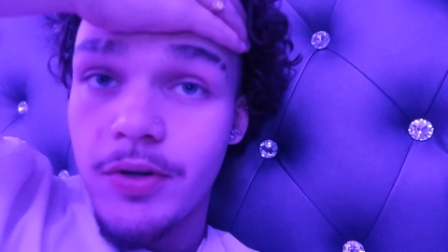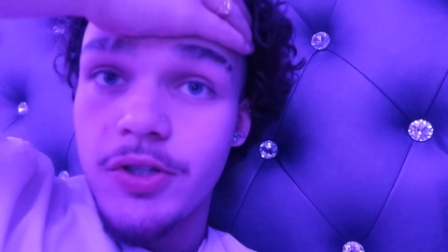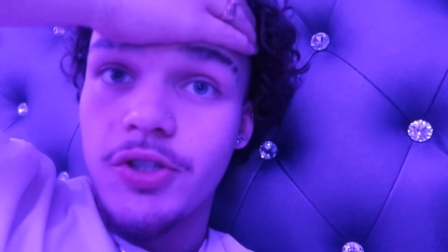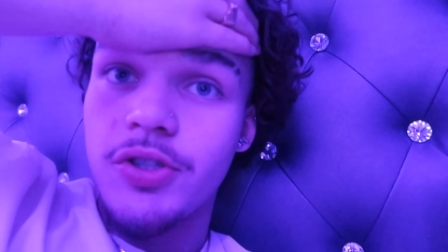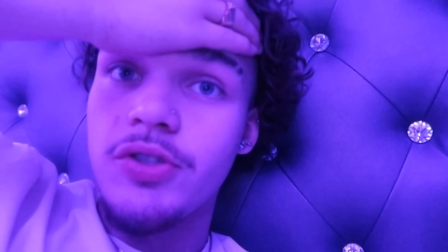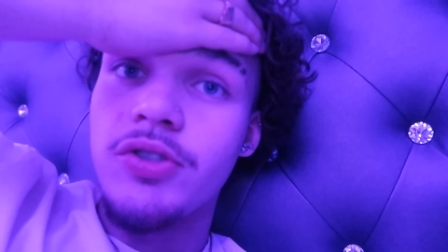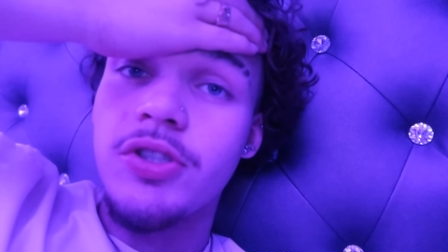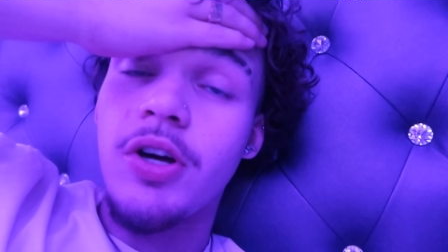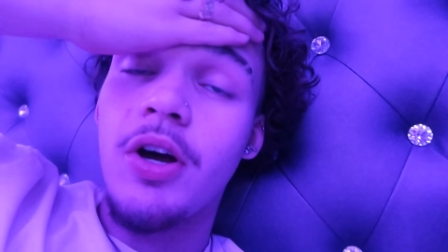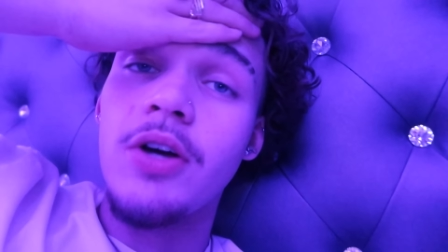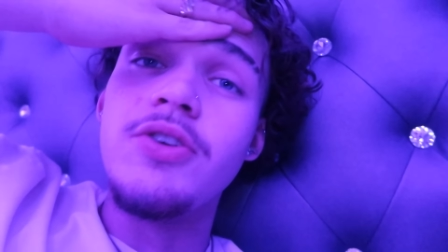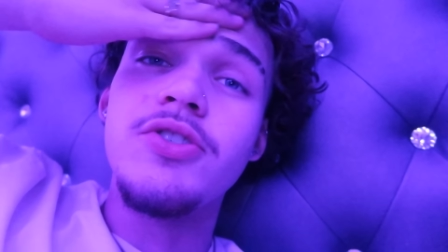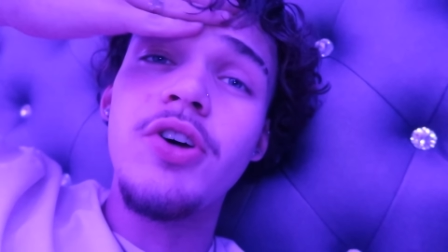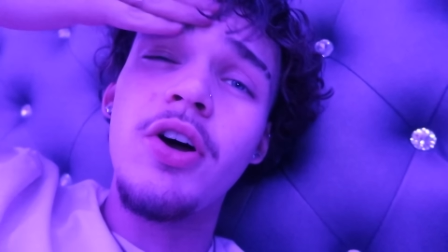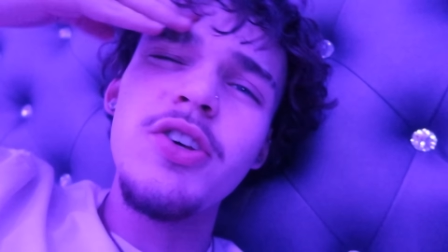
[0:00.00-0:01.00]
pretty sure you saw
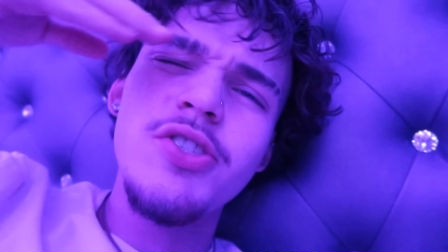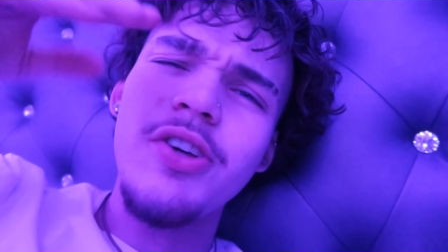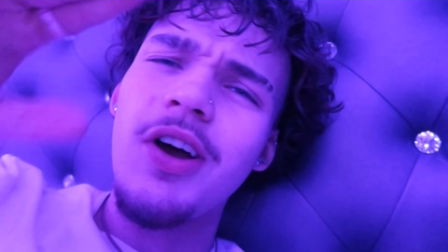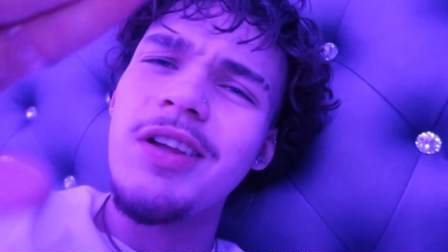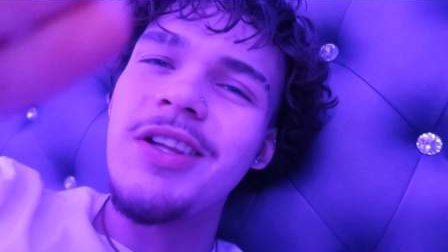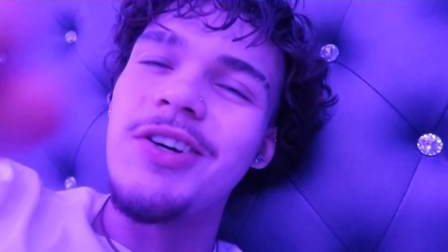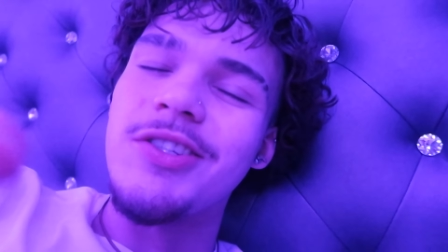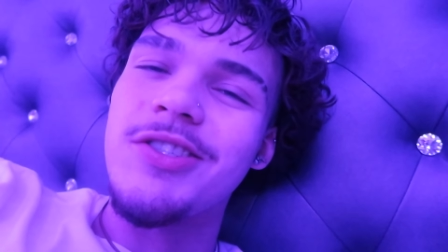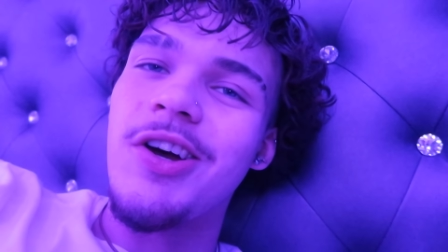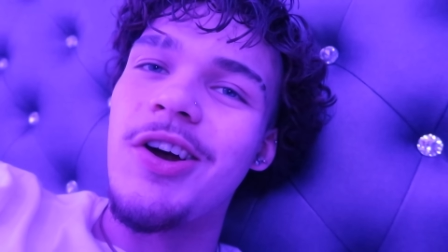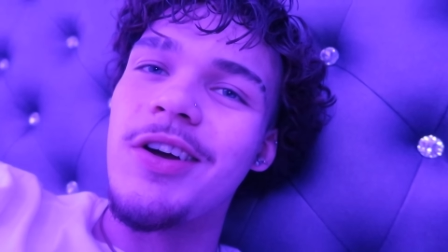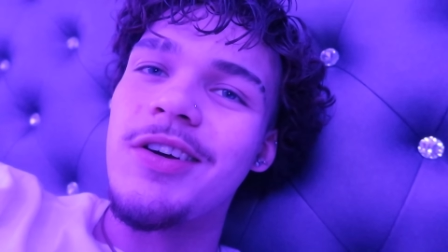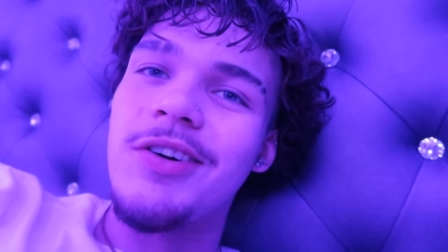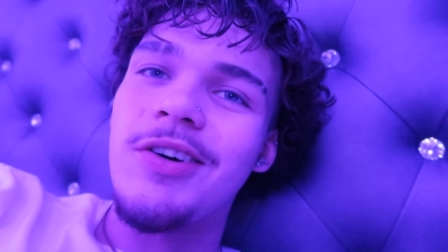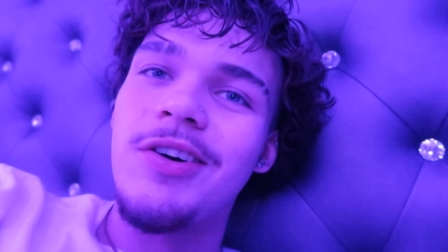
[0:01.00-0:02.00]
our little
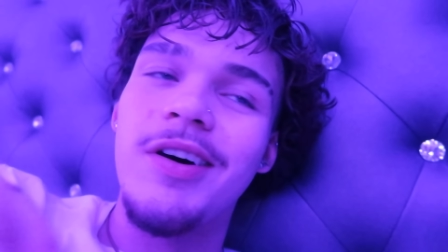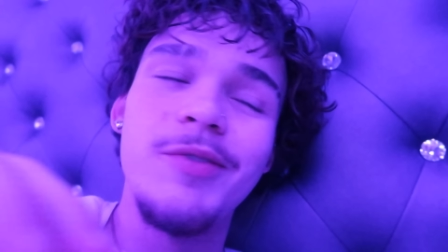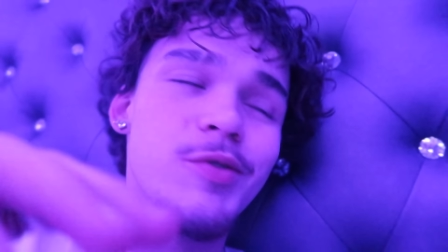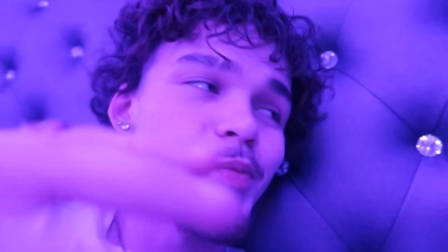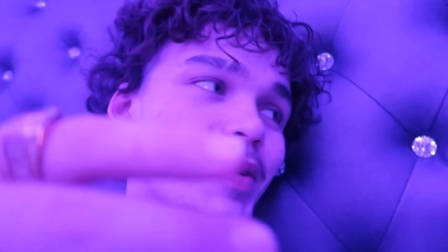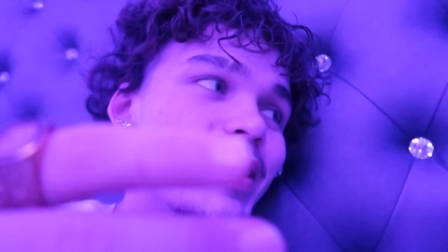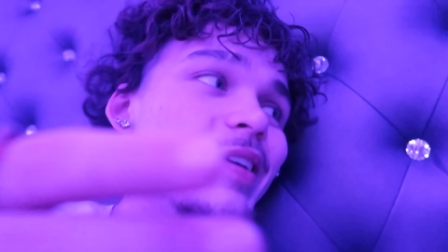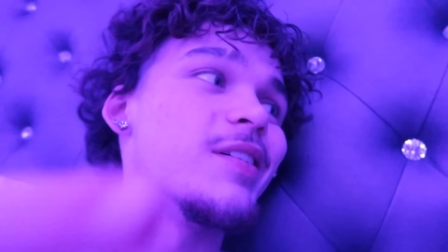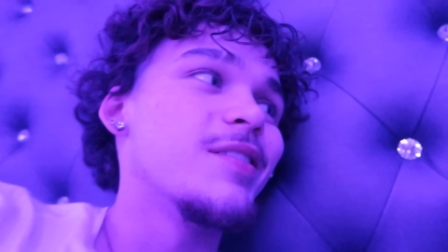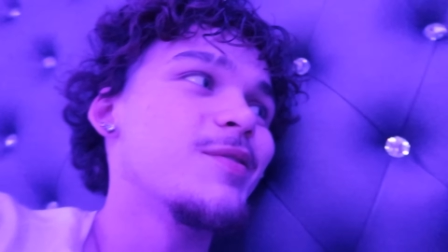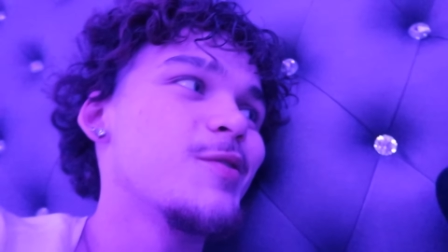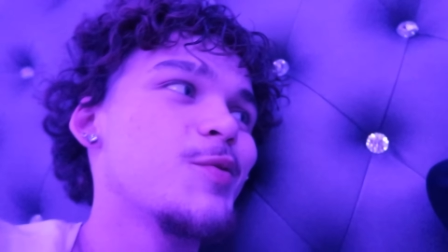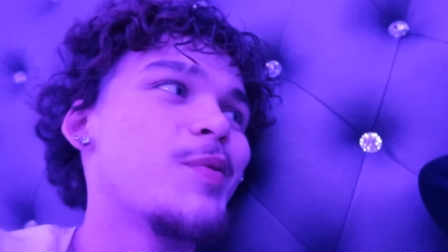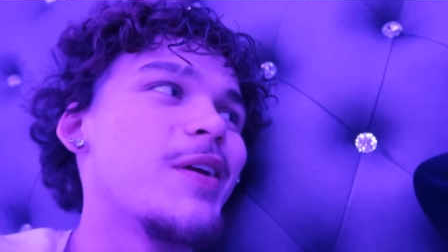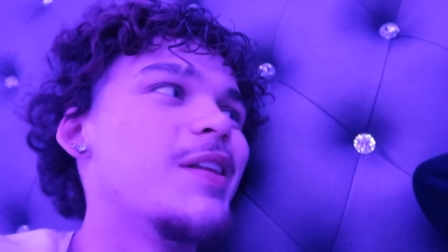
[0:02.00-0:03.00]
Target haul. It was pretty
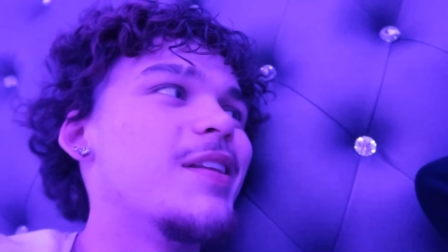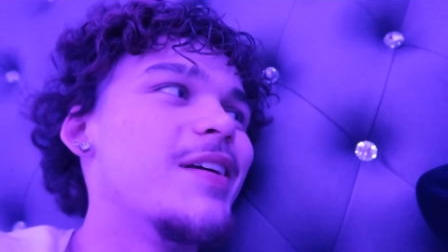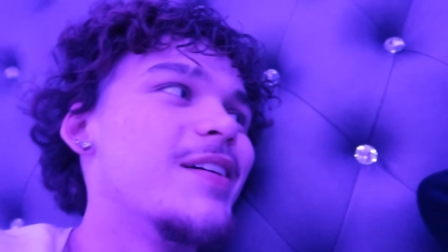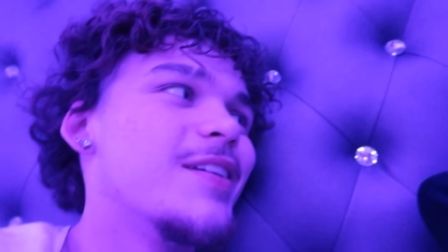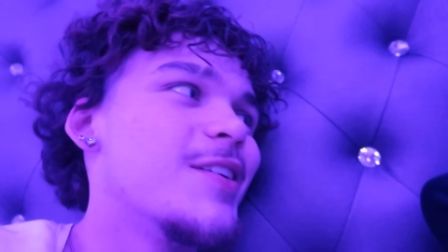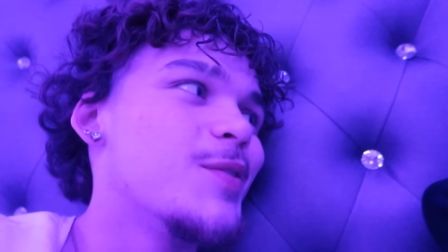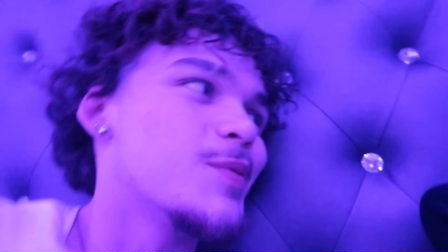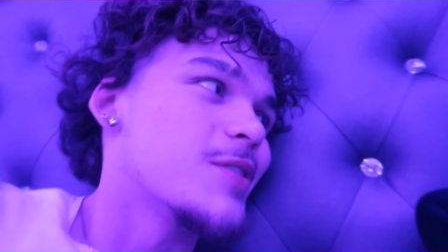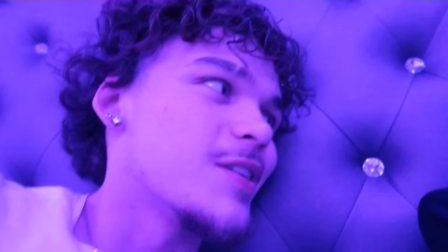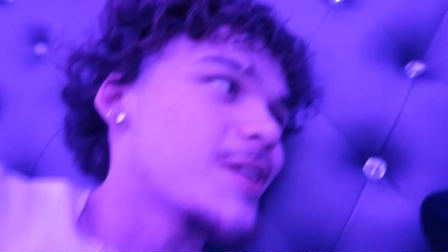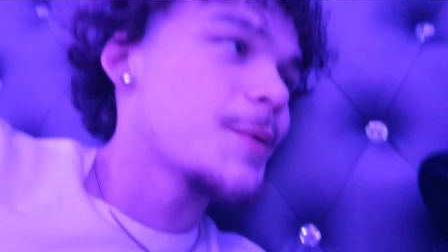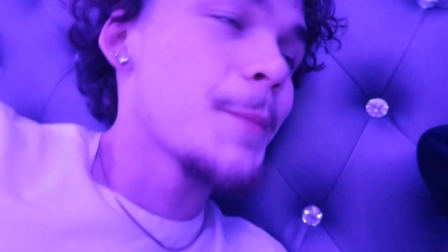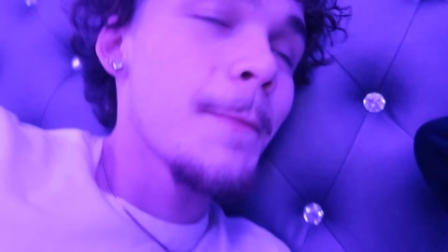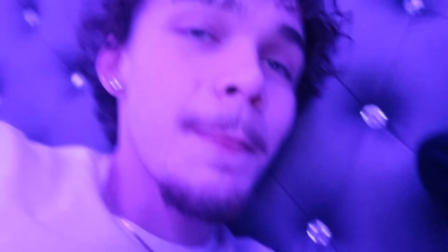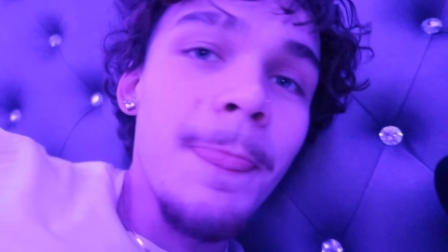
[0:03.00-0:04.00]
lit. You know what I'm saying?